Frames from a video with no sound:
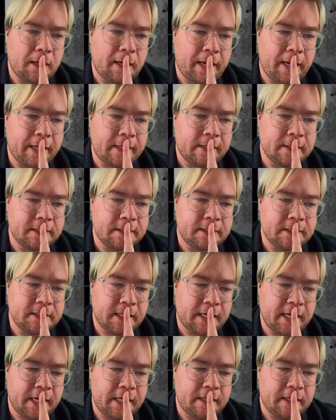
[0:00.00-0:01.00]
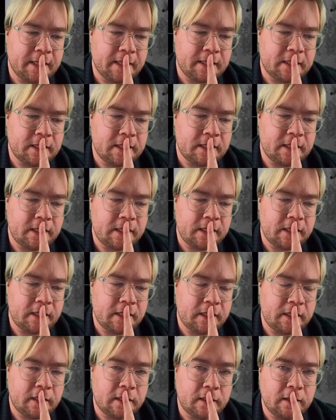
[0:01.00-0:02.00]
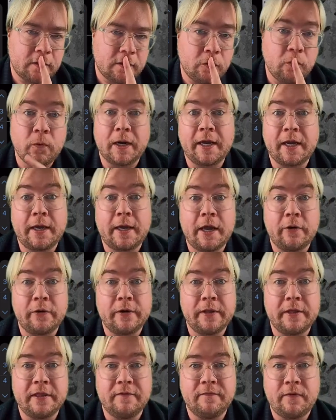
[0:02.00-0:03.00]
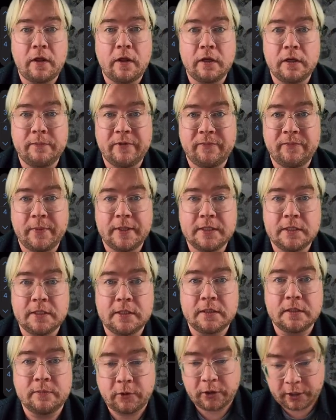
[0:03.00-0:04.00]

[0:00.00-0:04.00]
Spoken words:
I could say that I could calculate the volume of my system,